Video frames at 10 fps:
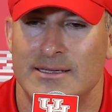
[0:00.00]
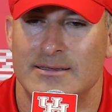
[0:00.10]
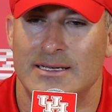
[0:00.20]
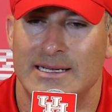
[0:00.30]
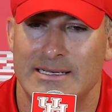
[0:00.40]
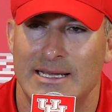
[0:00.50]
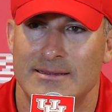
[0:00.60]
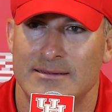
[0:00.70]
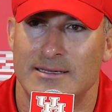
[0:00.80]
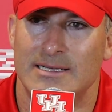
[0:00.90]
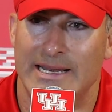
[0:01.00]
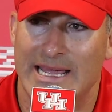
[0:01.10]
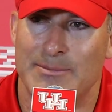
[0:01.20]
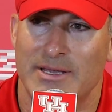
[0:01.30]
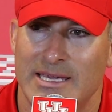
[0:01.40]
that the, the,
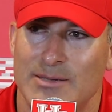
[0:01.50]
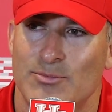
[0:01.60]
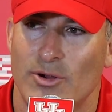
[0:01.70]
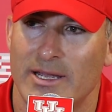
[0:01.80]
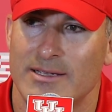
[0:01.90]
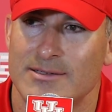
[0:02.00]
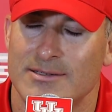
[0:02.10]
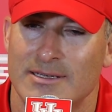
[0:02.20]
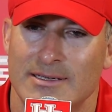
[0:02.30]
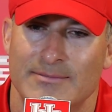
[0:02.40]
dynamic he brings,